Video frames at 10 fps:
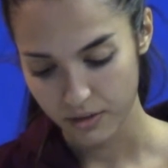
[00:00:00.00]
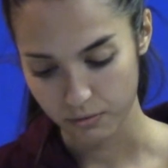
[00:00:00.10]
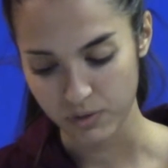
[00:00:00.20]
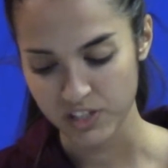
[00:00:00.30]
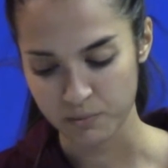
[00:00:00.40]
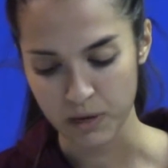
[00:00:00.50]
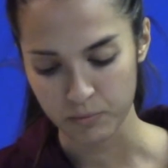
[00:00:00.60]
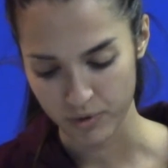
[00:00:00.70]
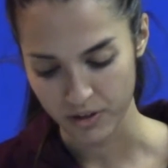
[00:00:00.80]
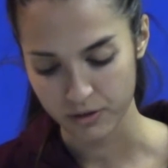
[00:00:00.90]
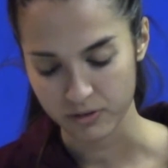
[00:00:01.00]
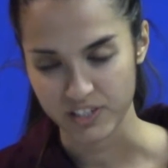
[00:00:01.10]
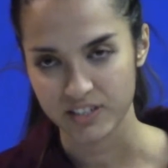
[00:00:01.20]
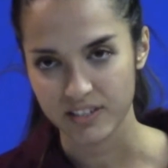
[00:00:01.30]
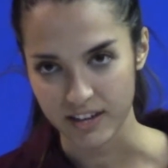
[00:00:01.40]
The reason my brother
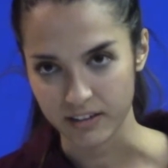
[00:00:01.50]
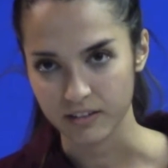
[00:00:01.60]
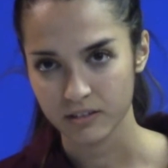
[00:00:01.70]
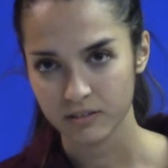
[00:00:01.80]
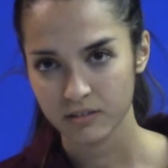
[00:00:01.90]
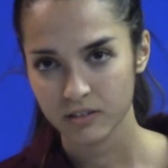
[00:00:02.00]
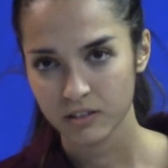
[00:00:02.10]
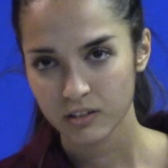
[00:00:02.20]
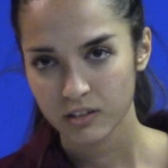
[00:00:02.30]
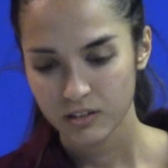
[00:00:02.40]
is dead. Mia,